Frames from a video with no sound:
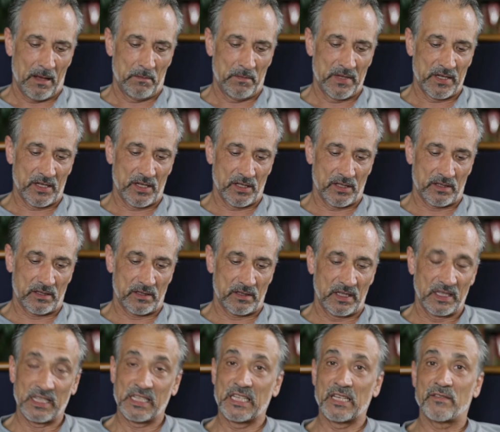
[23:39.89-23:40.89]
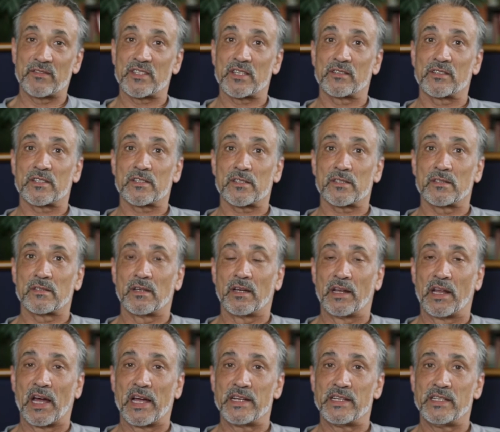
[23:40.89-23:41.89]
because it gives us
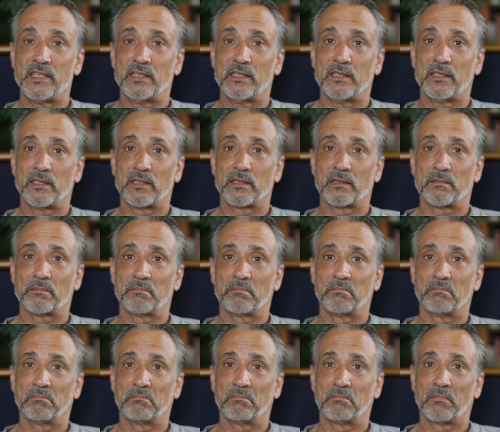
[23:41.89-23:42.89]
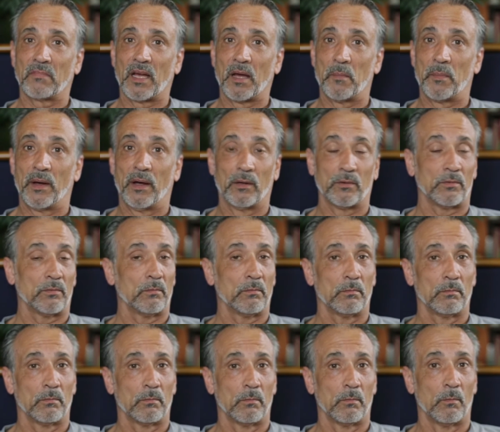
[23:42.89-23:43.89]
an idea about
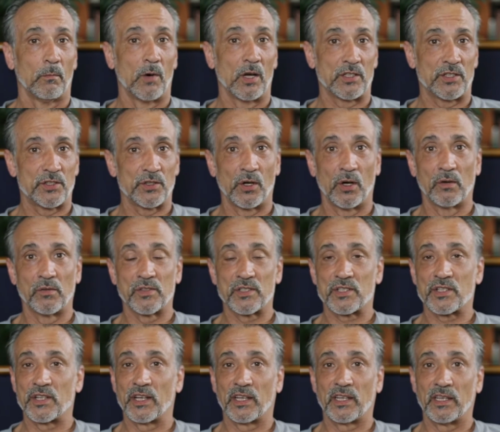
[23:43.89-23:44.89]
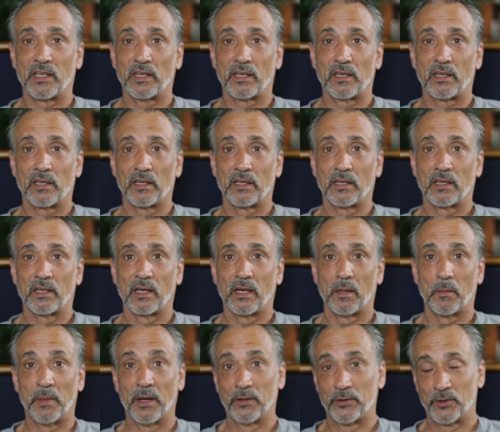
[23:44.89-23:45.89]
what Jehovah's thinking
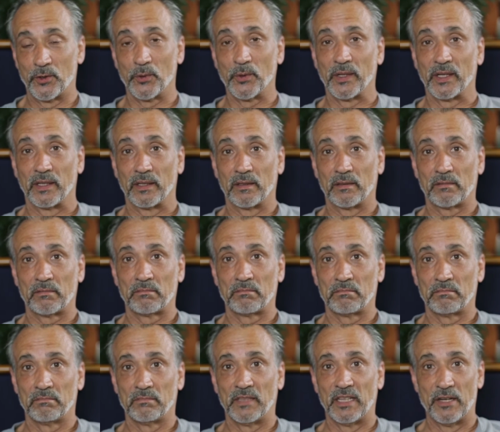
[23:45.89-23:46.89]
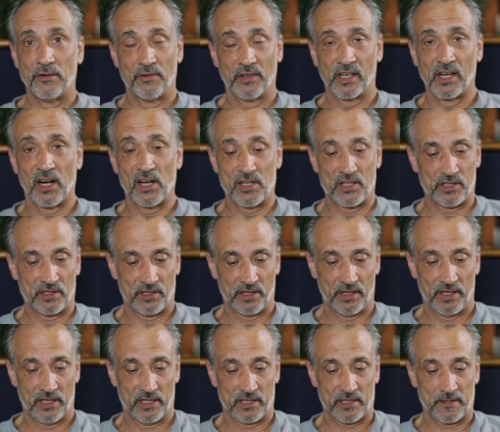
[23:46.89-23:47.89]
about doing in regards to
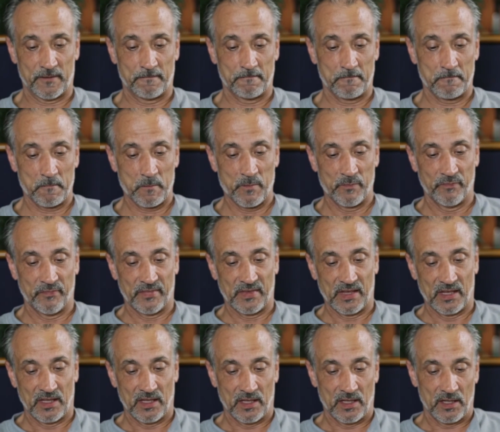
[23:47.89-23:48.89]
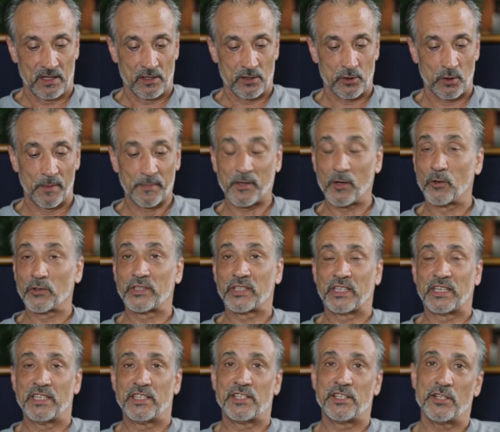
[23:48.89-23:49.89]
this. So I'm going to
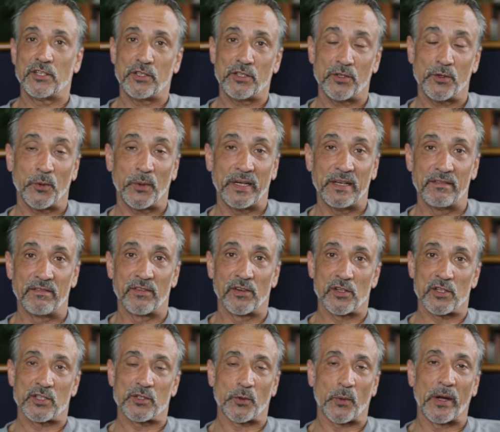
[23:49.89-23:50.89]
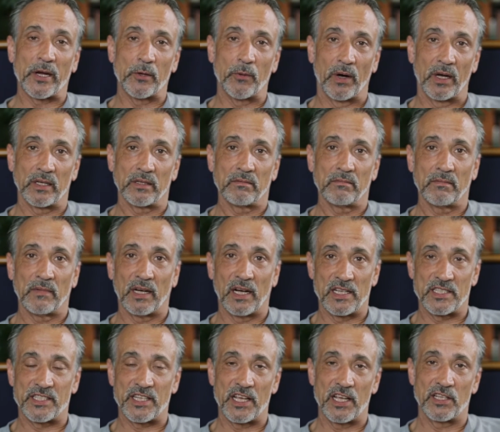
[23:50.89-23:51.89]
continue in verse twenty-one,
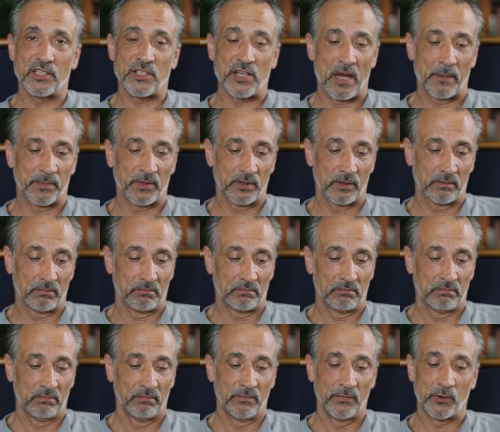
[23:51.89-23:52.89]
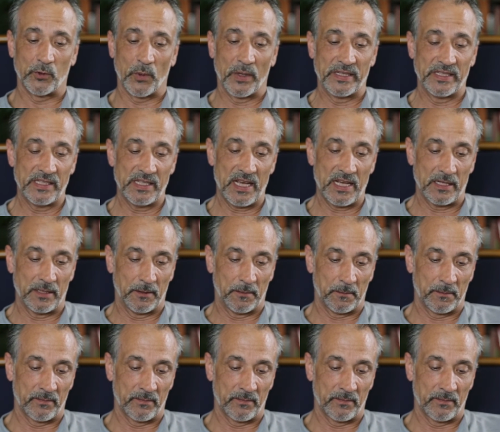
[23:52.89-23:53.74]
Isaiah chapter twenty-eight.